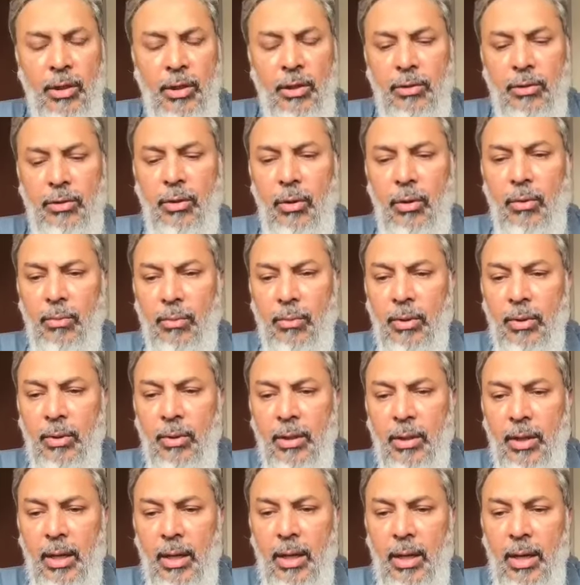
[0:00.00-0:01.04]
So
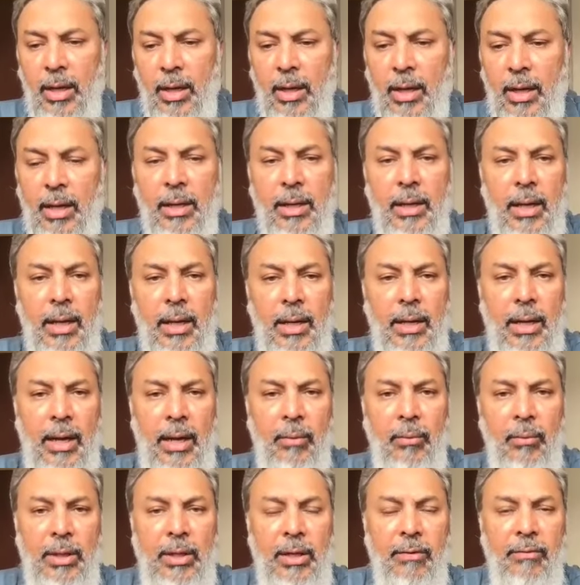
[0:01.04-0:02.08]
I
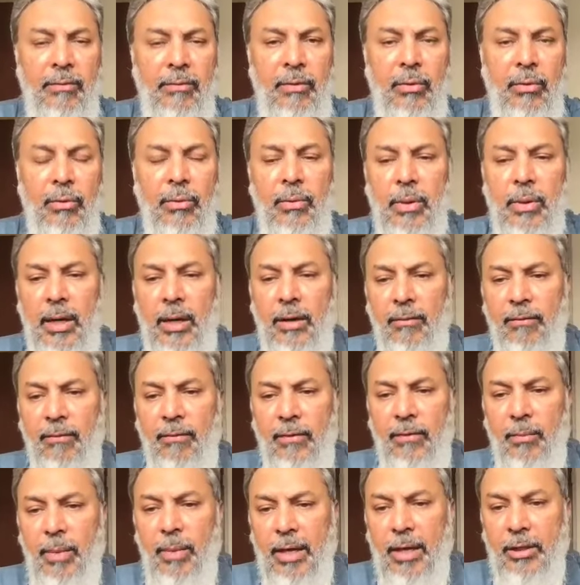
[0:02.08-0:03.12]
will give you
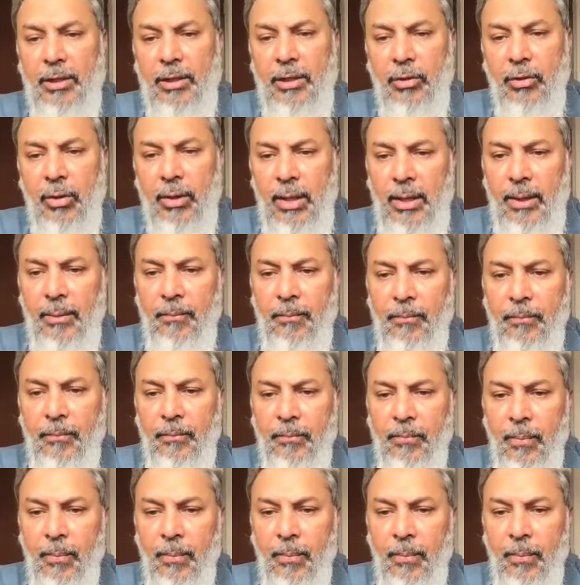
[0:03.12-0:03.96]
feedback shortly.